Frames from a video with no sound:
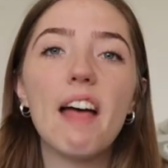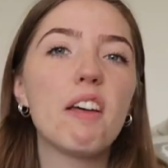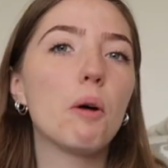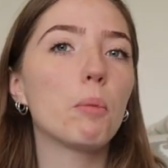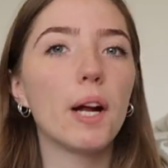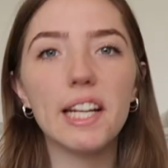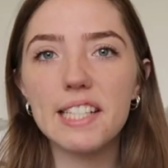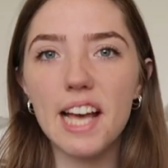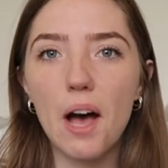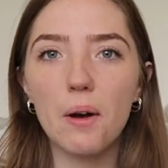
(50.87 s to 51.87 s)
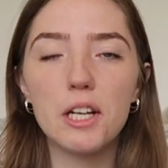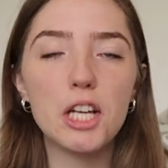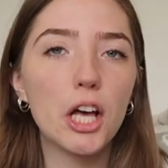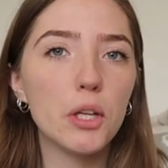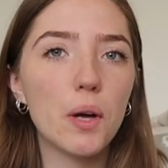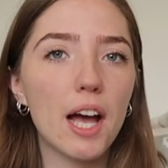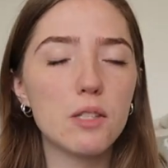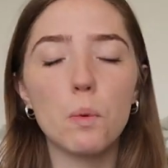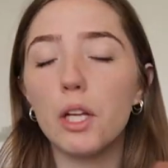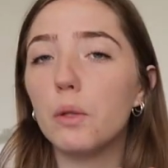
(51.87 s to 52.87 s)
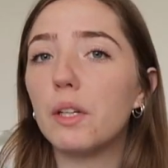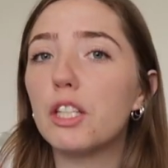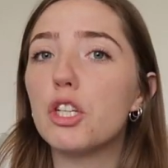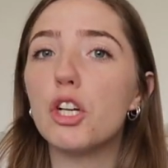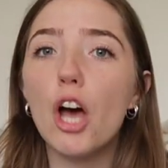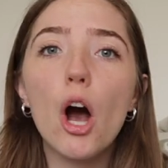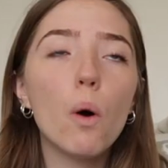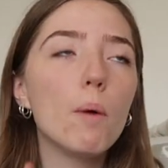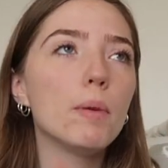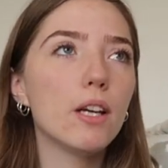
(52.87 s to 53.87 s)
and then I'll break it down and tell you guys what you need to know